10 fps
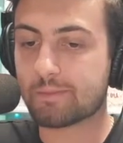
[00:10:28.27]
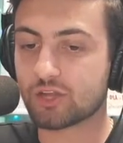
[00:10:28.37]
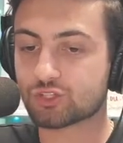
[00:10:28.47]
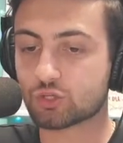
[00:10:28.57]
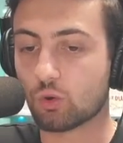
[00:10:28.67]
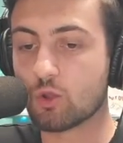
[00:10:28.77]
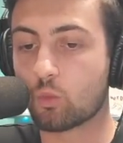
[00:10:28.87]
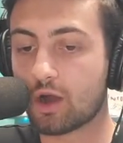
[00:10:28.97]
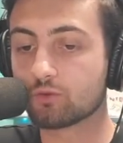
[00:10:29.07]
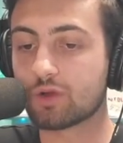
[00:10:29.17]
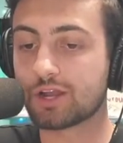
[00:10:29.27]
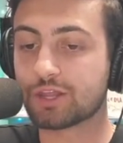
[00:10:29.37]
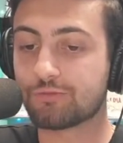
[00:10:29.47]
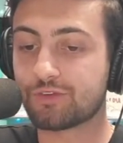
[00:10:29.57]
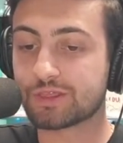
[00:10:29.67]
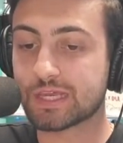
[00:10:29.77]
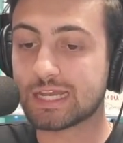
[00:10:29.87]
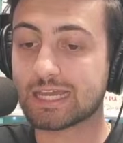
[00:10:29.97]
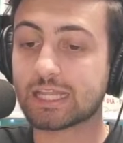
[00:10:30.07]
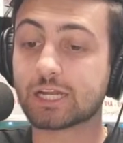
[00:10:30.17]
by scoring 1 run in the 5th
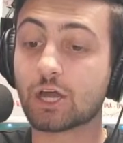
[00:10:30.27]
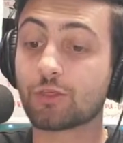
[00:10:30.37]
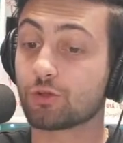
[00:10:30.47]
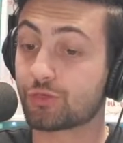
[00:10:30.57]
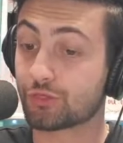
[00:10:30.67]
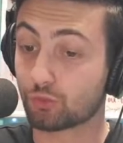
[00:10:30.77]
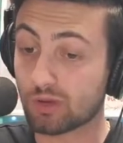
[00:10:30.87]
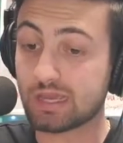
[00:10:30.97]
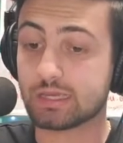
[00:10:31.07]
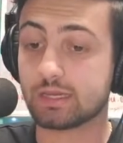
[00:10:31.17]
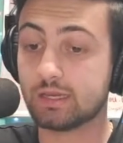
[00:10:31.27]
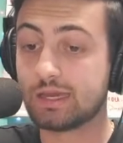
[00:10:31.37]
inning and then another 3